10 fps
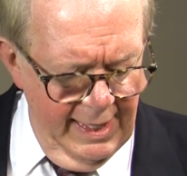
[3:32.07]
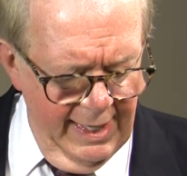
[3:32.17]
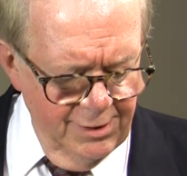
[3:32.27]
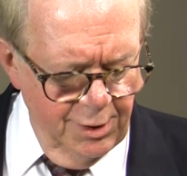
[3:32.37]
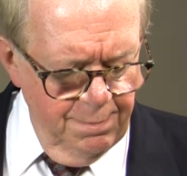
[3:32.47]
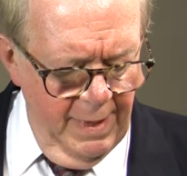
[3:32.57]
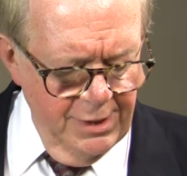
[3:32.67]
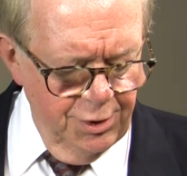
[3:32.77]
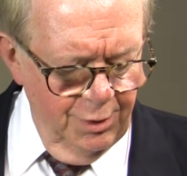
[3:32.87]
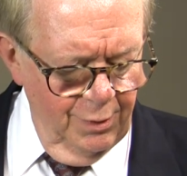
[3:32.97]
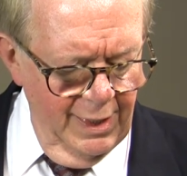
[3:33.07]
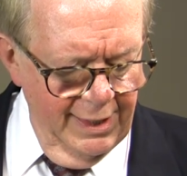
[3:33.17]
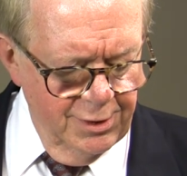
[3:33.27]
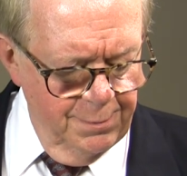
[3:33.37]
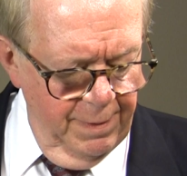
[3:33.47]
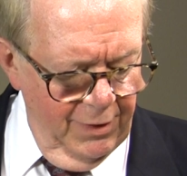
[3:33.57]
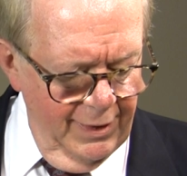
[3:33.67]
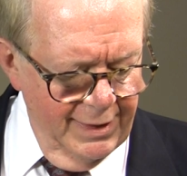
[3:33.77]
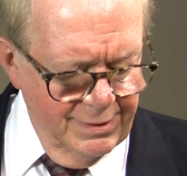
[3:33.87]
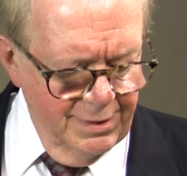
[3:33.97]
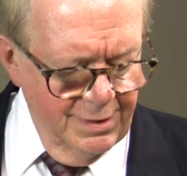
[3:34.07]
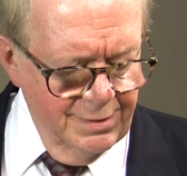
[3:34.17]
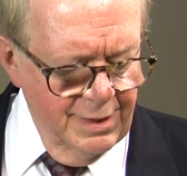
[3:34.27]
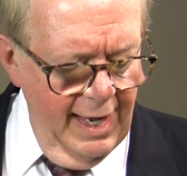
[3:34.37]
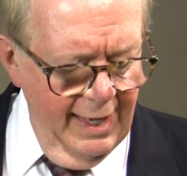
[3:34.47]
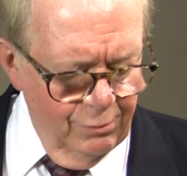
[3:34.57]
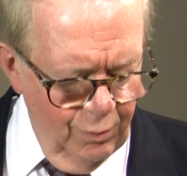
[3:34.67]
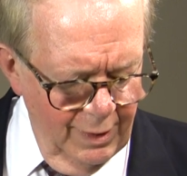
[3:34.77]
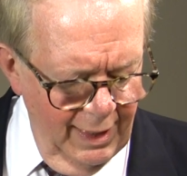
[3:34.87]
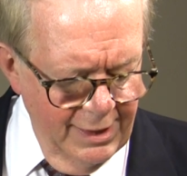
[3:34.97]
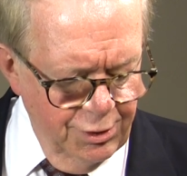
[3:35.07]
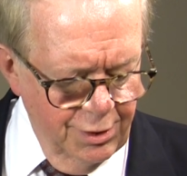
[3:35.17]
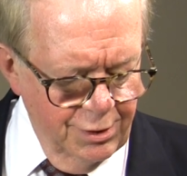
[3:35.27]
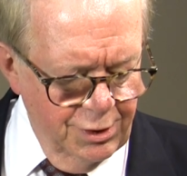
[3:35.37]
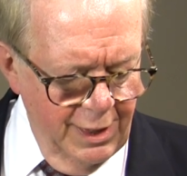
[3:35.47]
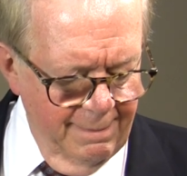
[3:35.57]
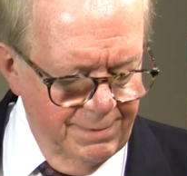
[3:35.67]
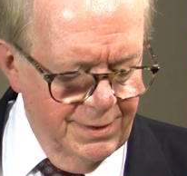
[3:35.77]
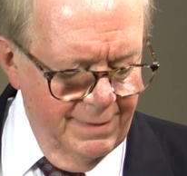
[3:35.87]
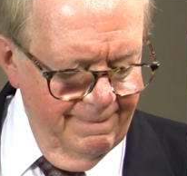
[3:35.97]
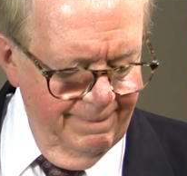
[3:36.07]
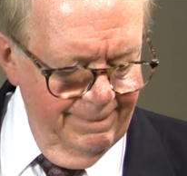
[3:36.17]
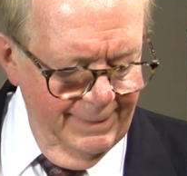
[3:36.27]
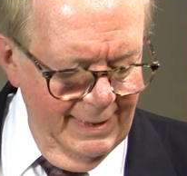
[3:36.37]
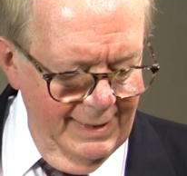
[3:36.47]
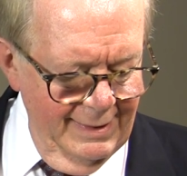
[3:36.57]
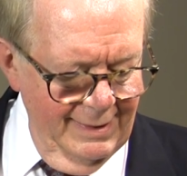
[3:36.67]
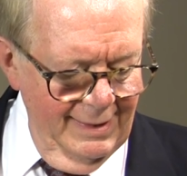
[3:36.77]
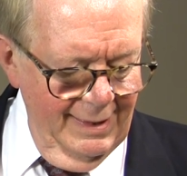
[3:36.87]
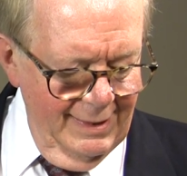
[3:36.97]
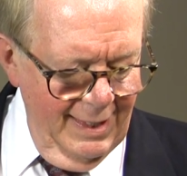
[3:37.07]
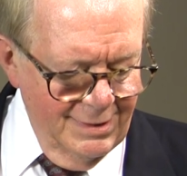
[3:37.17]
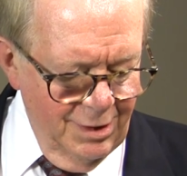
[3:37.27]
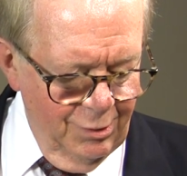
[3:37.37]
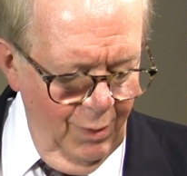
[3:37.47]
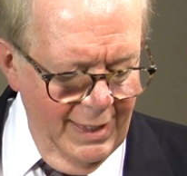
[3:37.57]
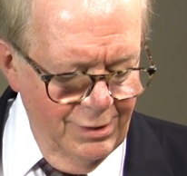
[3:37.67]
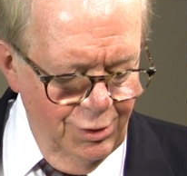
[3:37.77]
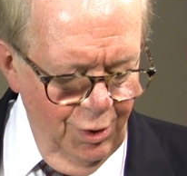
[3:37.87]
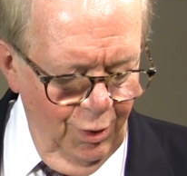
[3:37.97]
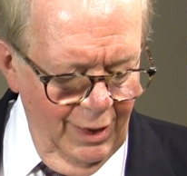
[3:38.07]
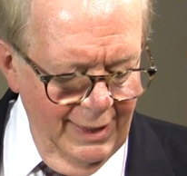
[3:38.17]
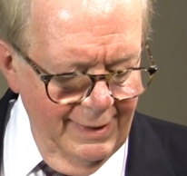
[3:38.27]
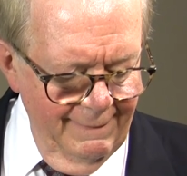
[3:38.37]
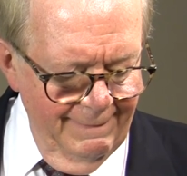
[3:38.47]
as special experiences and relationships, and as a great joy